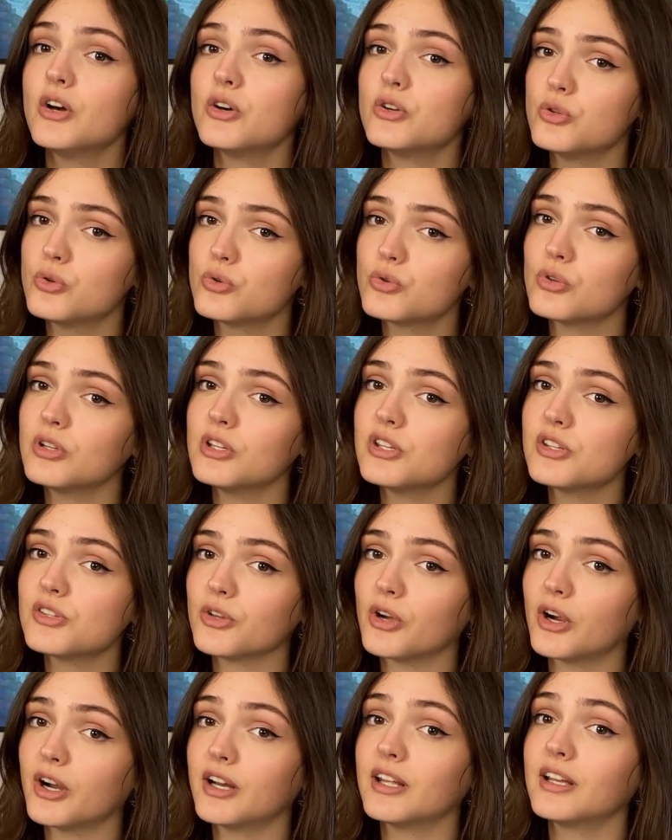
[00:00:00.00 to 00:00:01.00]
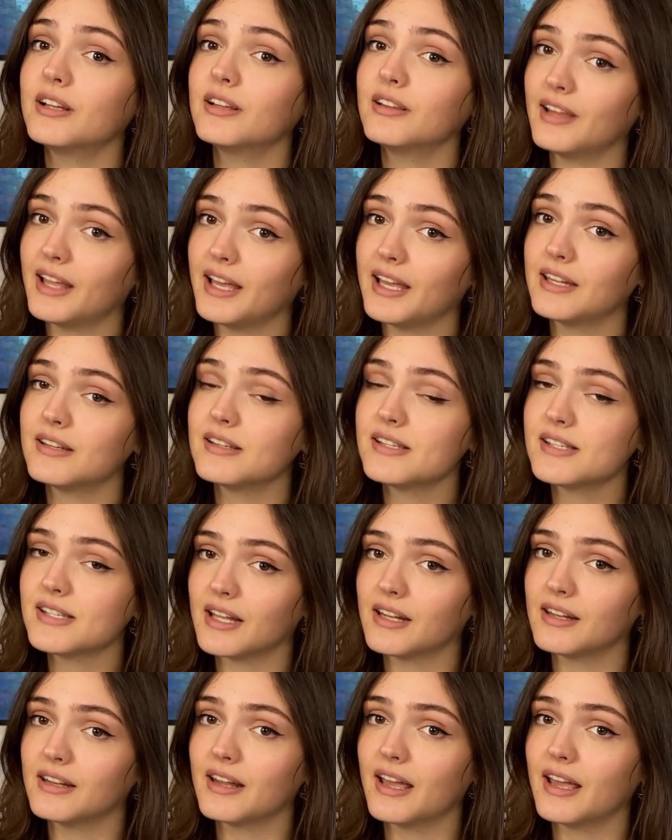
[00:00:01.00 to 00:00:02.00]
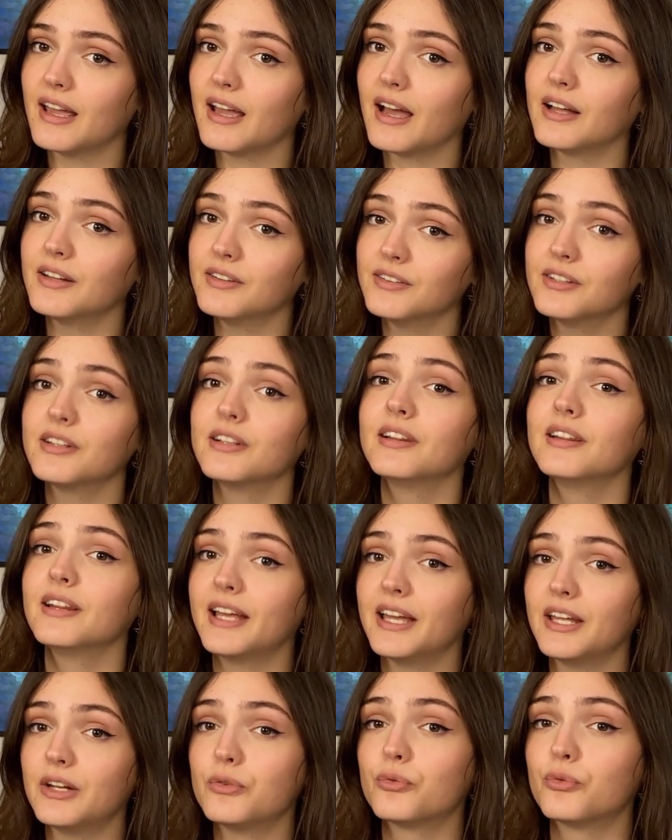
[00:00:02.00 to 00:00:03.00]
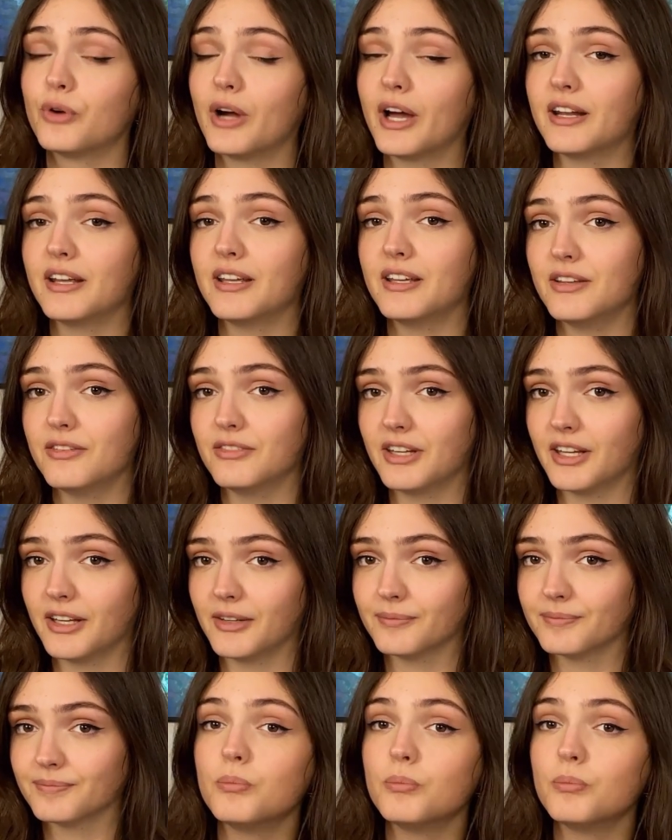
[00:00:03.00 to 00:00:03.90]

usually starting late on Sunday until late Friday evening.